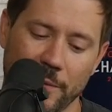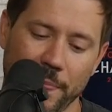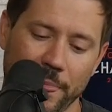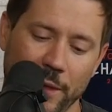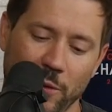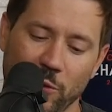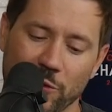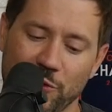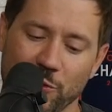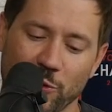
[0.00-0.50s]

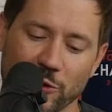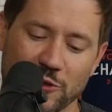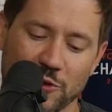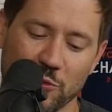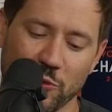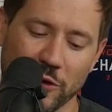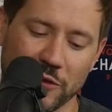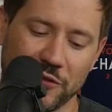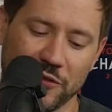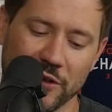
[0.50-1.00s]
That wasn't what you
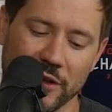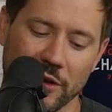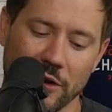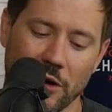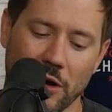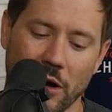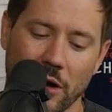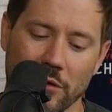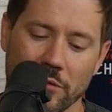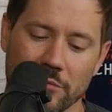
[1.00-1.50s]
want to see at
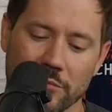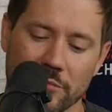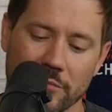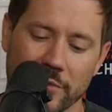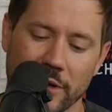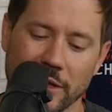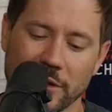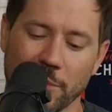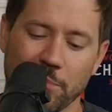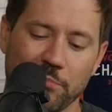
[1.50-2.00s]
all.
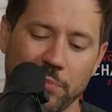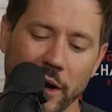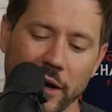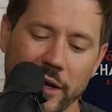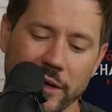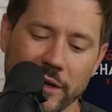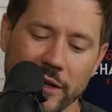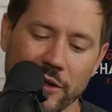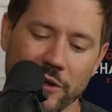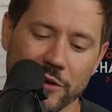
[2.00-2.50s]
Got the
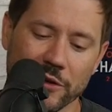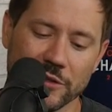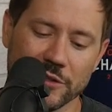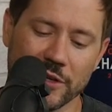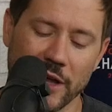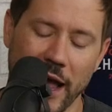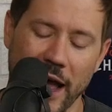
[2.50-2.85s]
Buccaneers